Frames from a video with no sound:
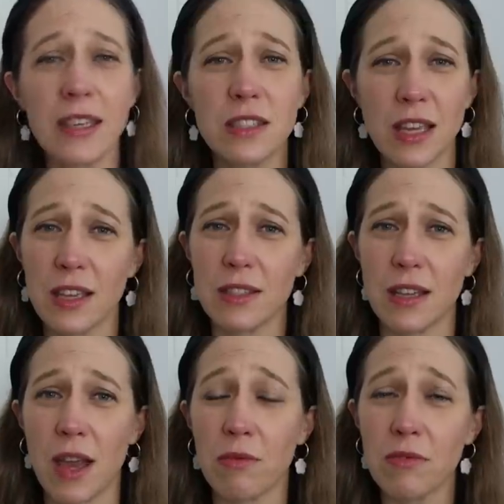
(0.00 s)
Easter
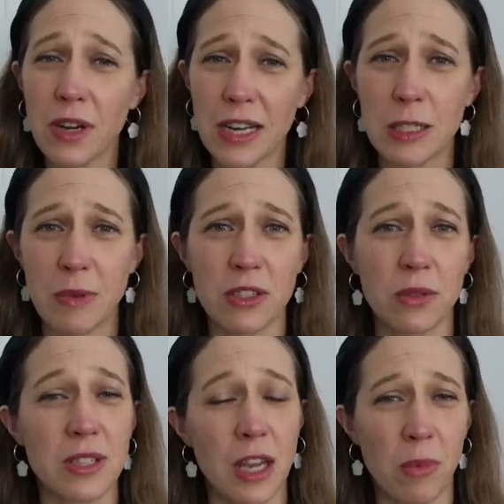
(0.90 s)
is a really
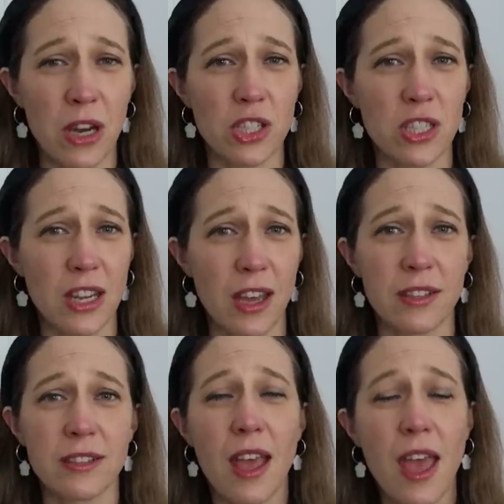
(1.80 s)
special celebration to
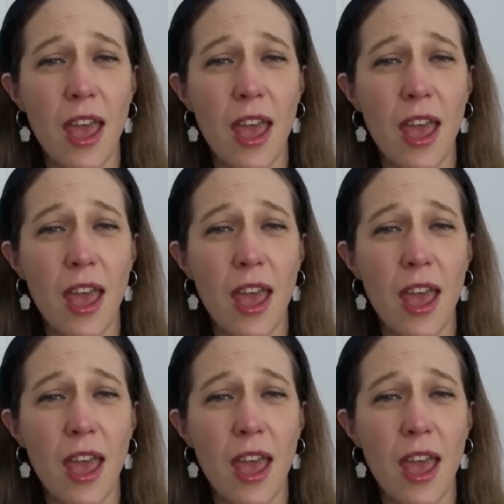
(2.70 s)
us,